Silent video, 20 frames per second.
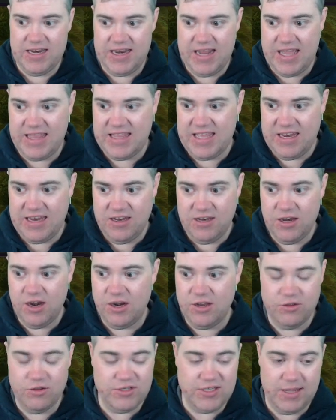and then none of
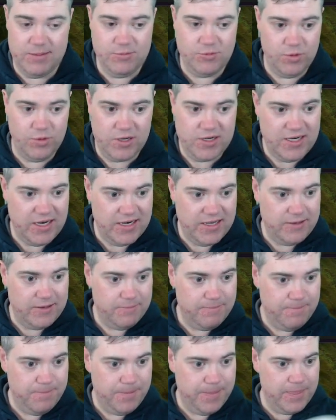those games worked on it
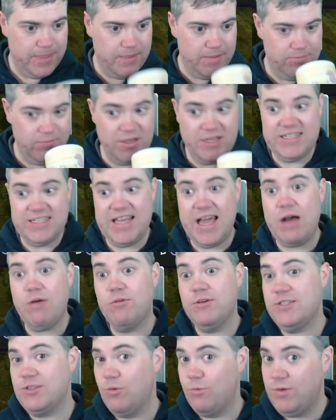because that
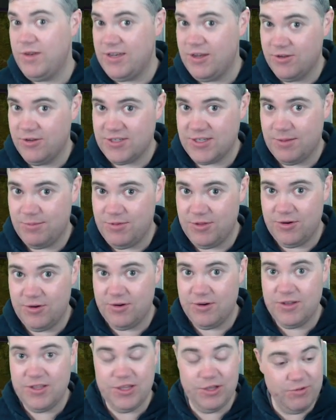was a Windows computer.
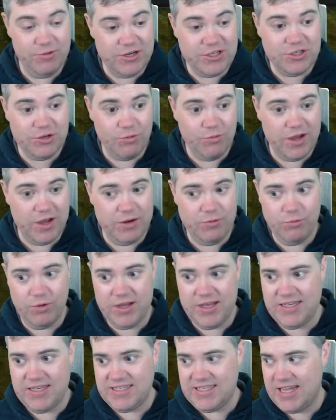The original one
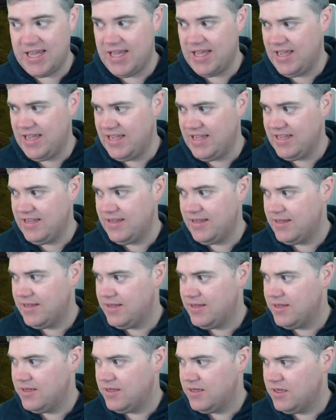was I
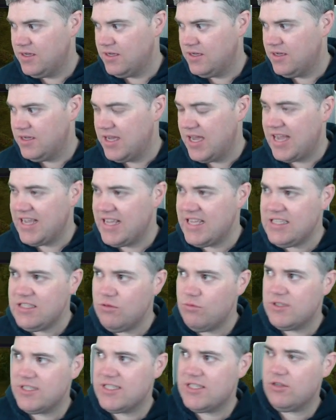guess it
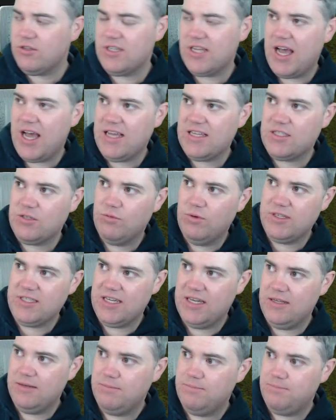was still DOS, wasn't it?